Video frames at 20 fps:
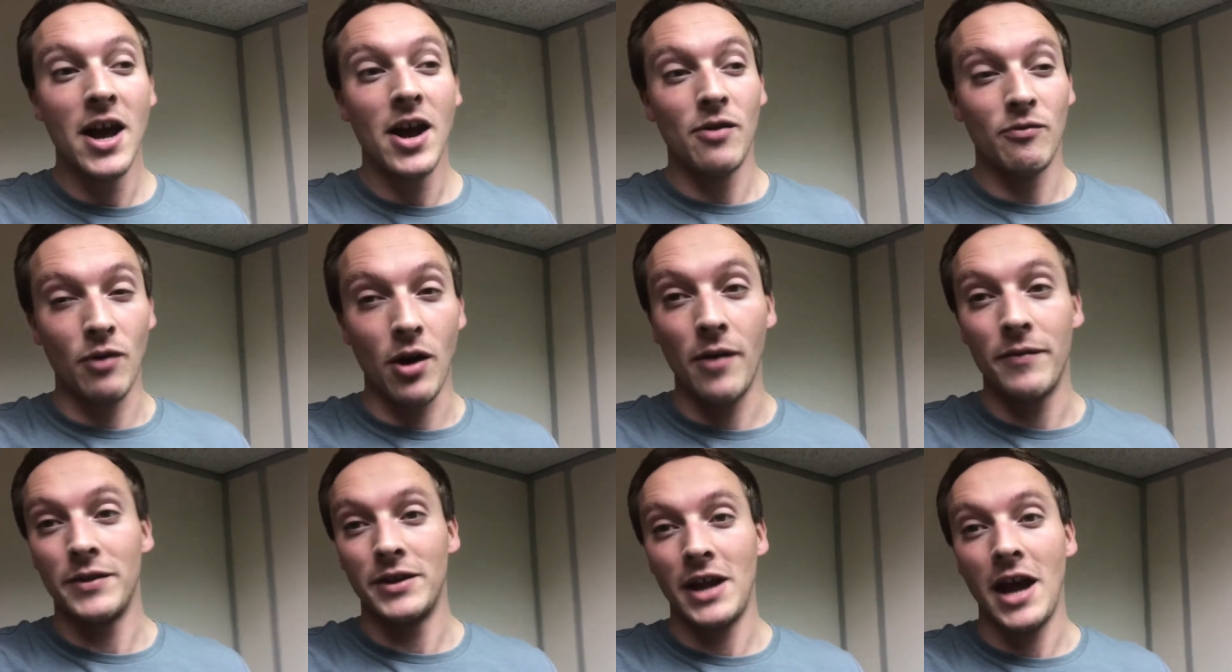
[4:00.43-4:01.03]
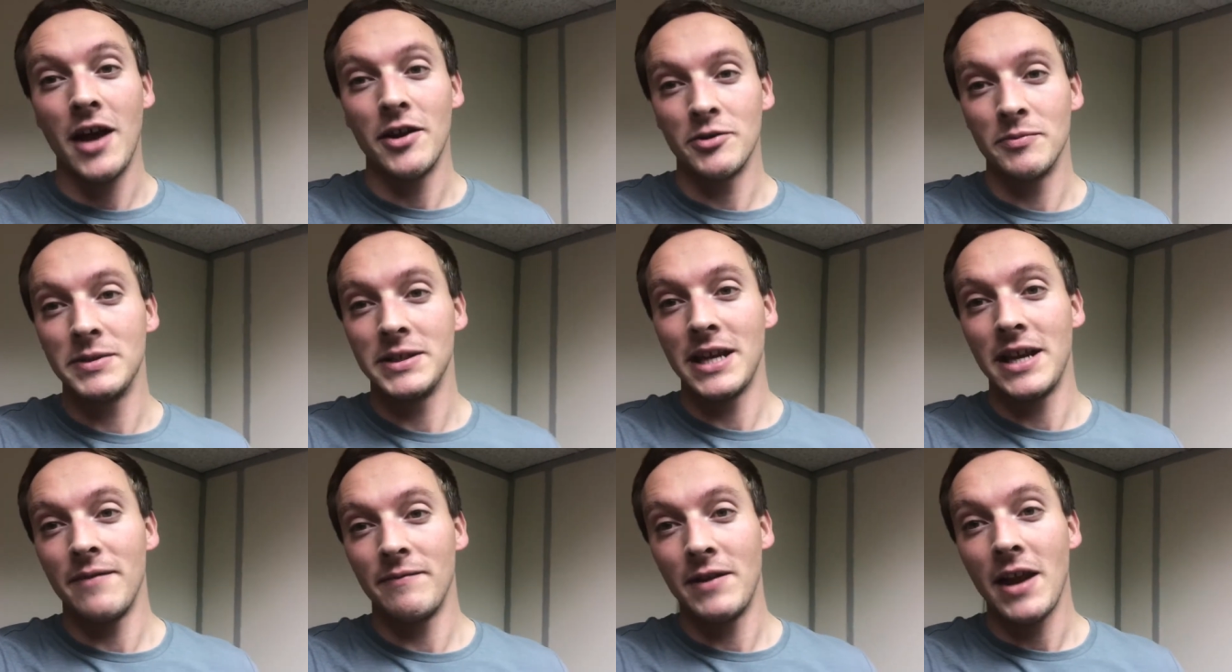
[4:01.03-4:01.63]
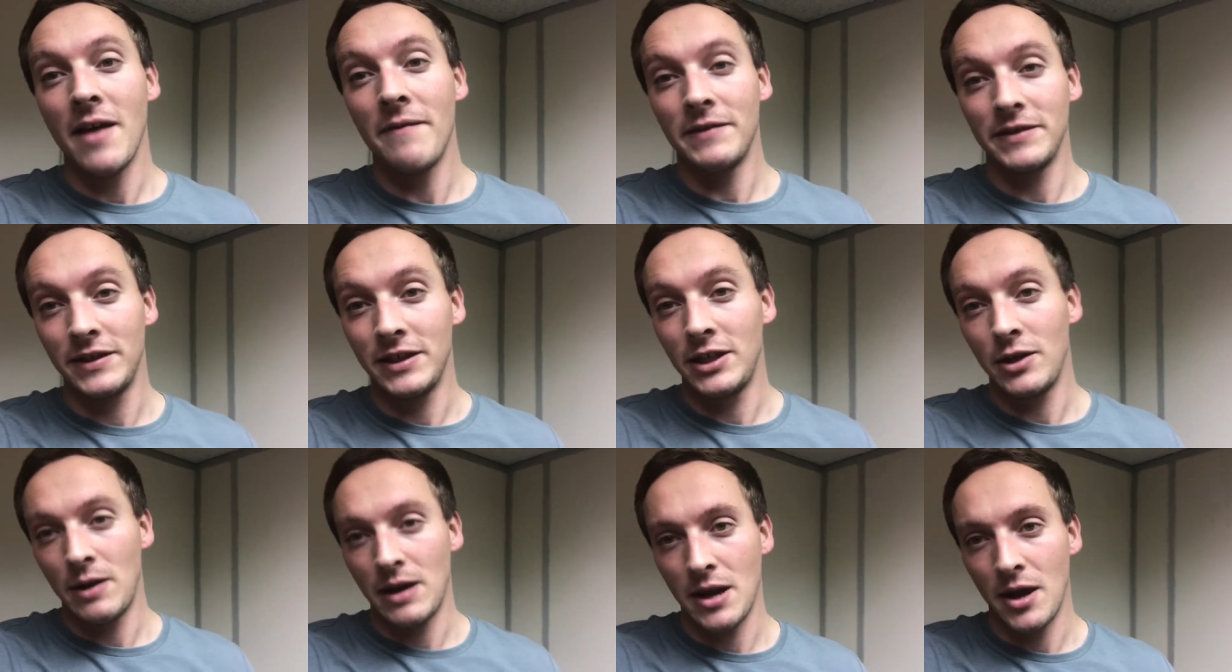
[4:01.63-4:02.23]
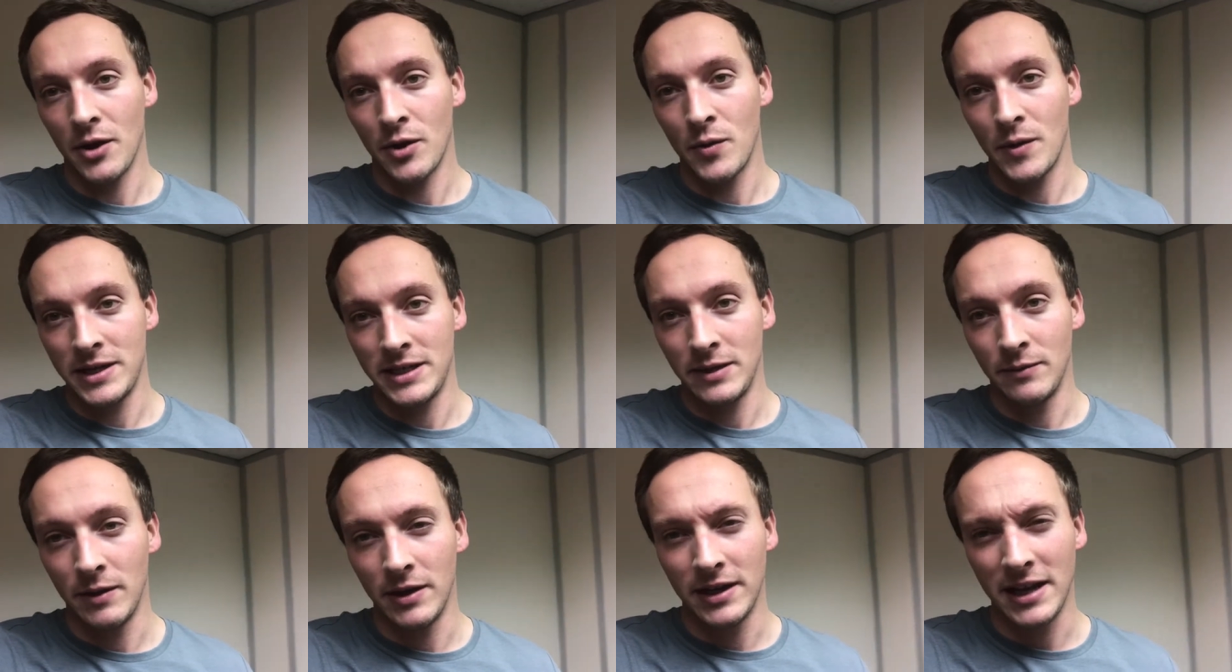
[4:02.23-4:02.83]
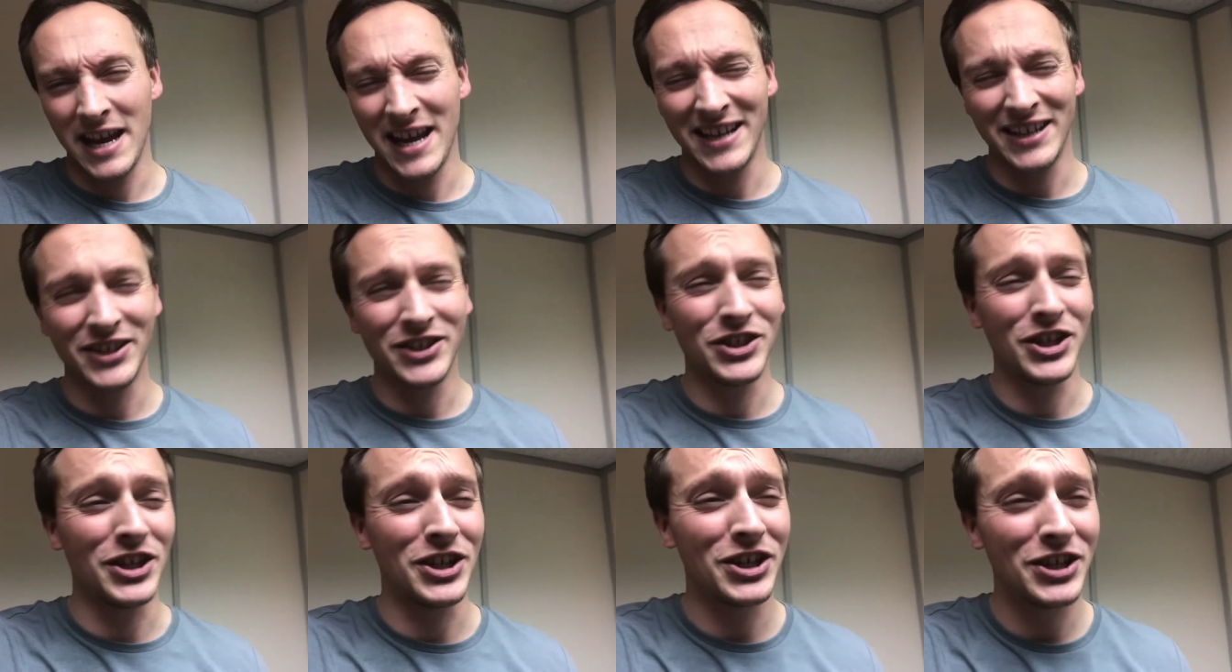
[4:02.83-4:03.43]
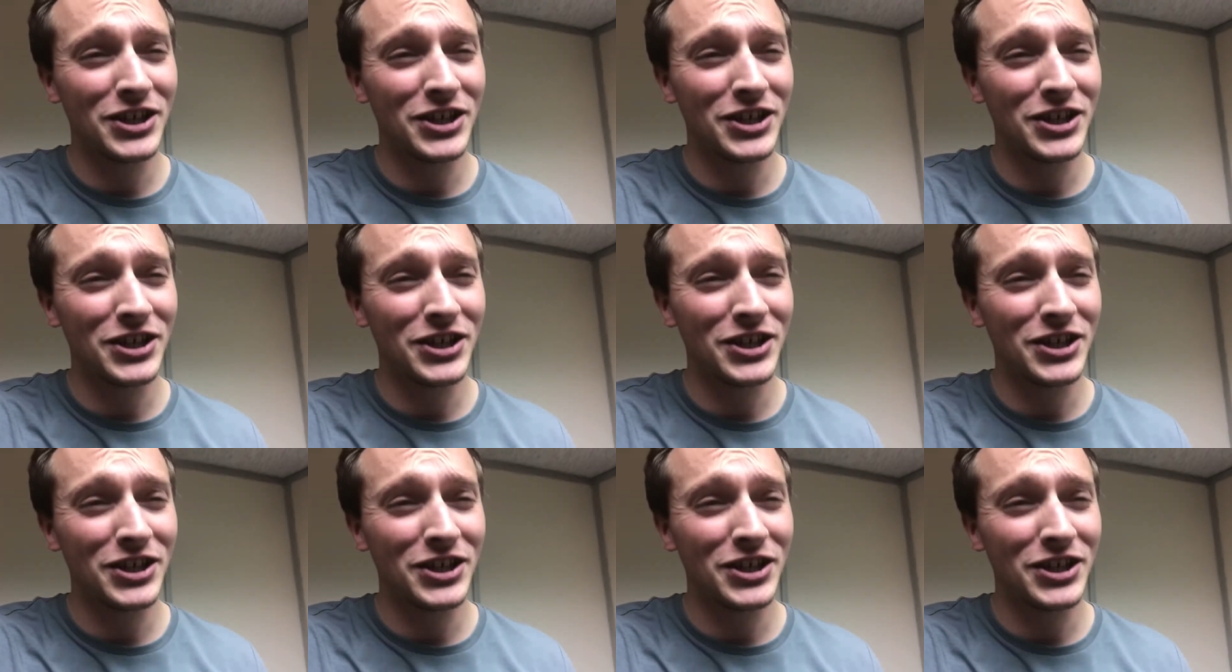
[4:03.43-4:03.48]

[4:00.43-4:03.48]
rather than 100 percent of nothing that you end up quitting one day and it's just